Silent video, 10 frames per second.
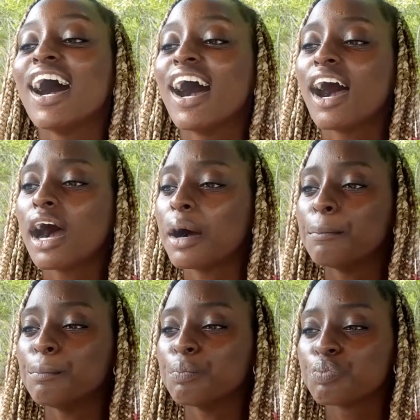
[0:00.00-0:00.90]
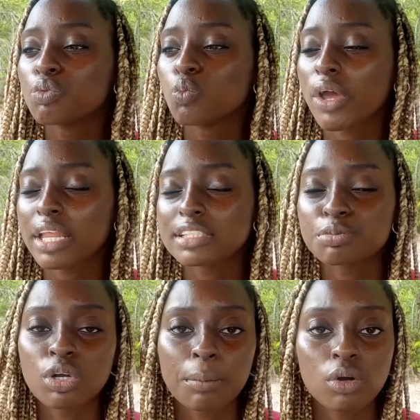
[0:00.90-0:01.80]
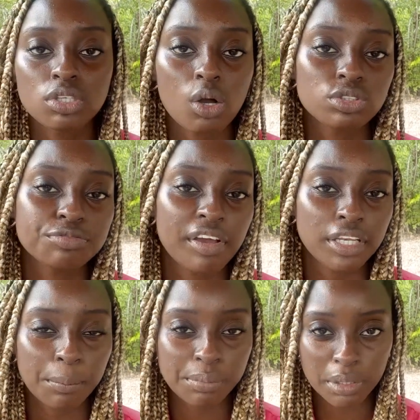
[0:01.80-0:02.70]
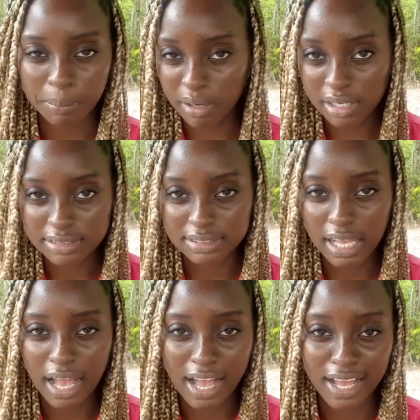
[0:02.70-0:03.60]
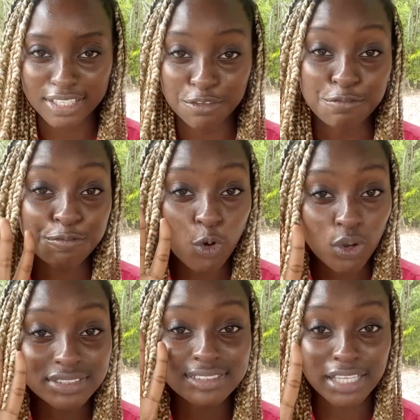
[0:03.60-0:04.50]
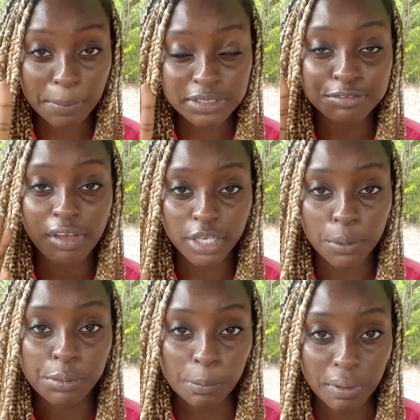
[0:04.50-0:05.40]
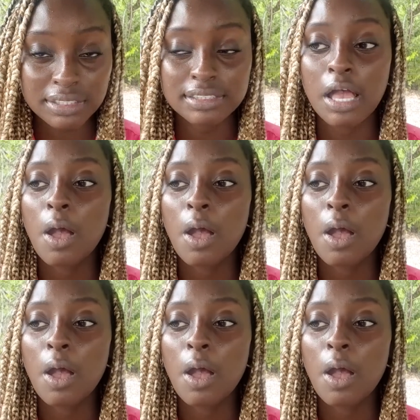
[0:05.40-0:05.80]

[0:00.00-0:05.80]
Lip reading: when I spoke about how to find your purpose and the 4 steps in finding your purpose.